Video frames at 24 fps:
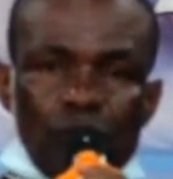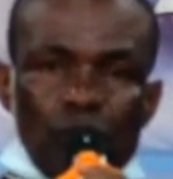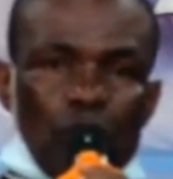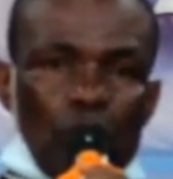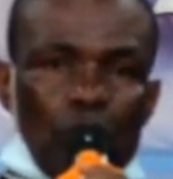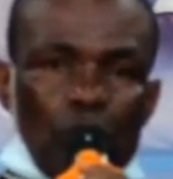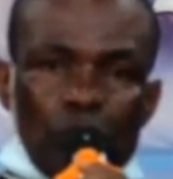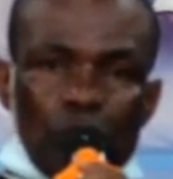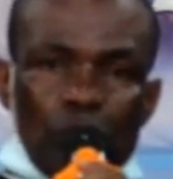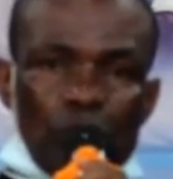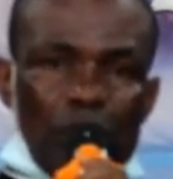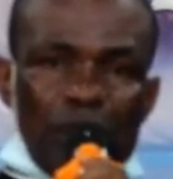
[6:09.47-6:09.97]

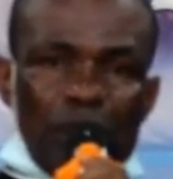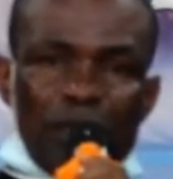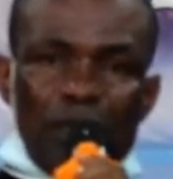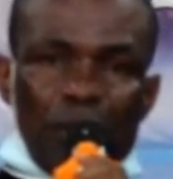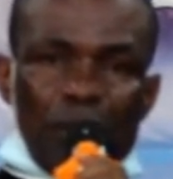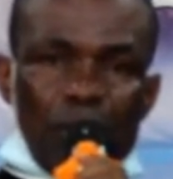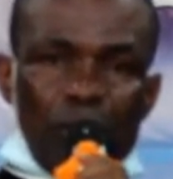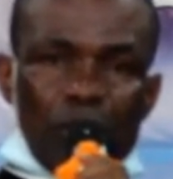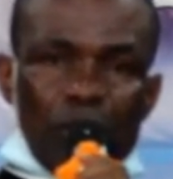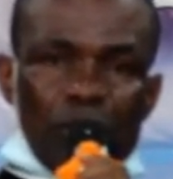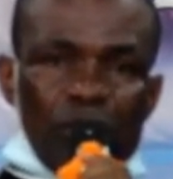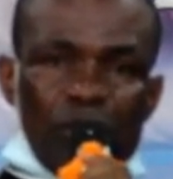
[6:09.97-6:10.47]
Don't join the
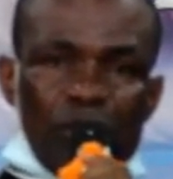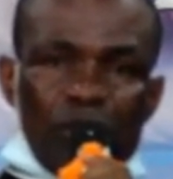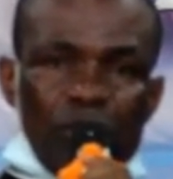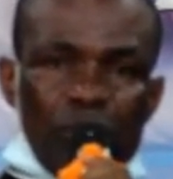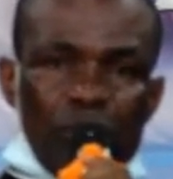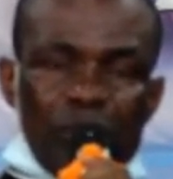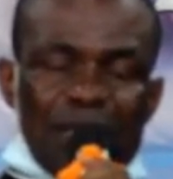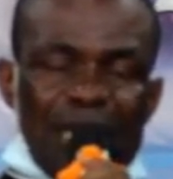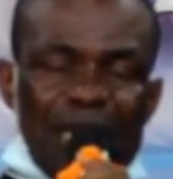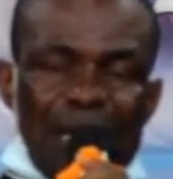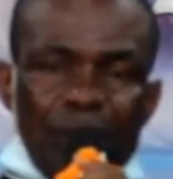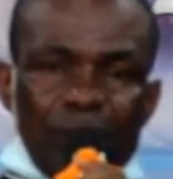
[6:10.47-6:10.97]

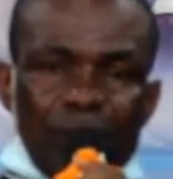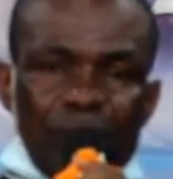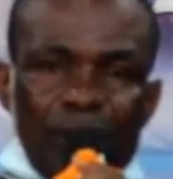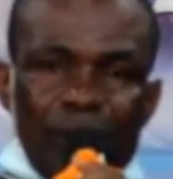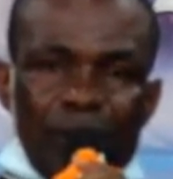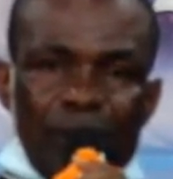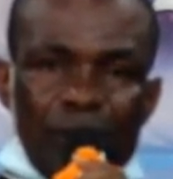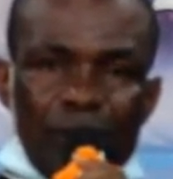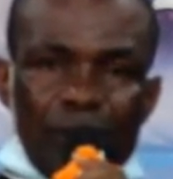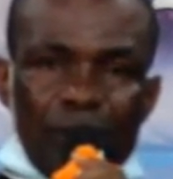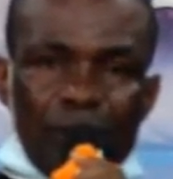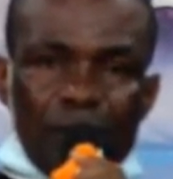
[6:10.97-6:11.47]
multitude down the
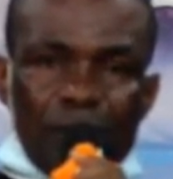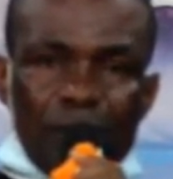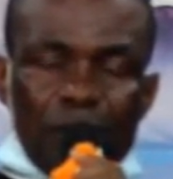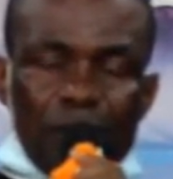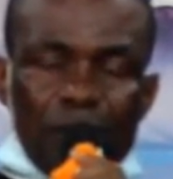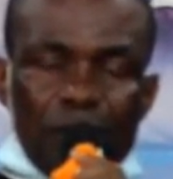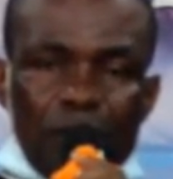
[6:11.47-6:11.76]
hill.